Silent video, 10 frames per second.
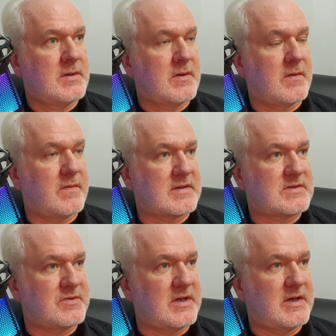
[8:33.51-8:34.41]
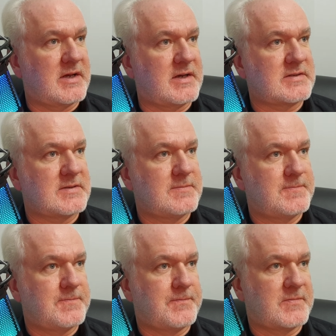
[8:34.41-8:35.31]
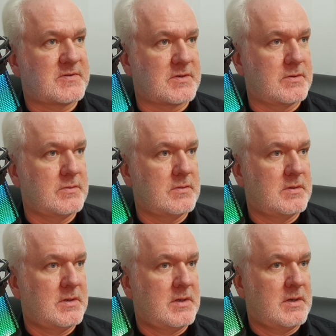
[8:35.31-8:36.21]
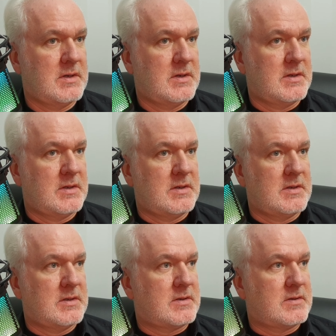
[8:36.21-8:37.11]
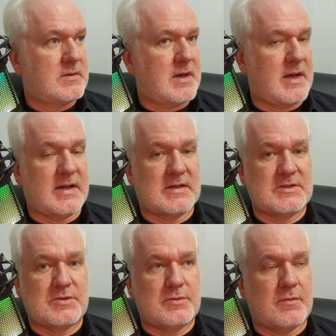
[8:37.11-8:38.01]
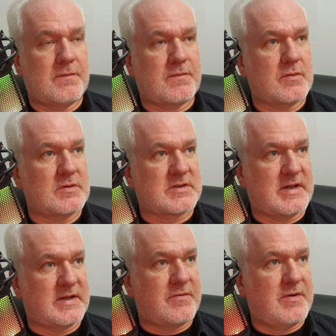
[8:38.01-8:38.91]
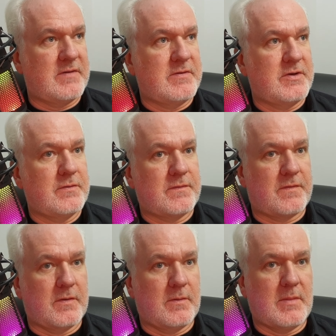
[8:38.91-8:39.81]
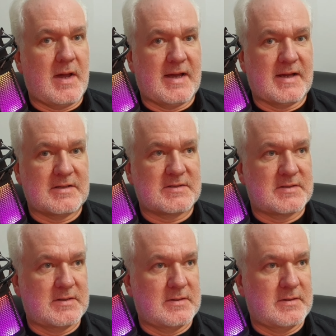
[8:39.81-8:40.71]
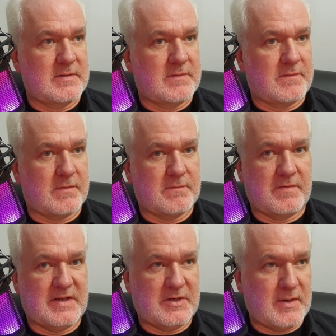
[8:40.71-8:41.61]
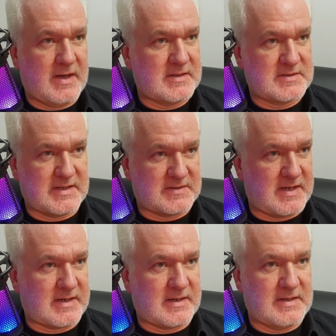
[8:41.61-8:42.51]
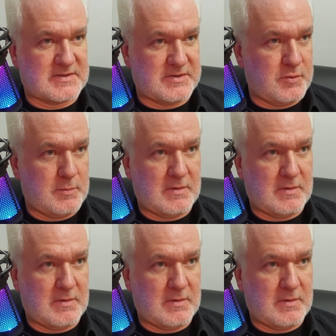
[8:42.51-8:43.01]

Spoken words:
That's really nice. So, and you of course get revenue from ads, from video ads, exactly as normal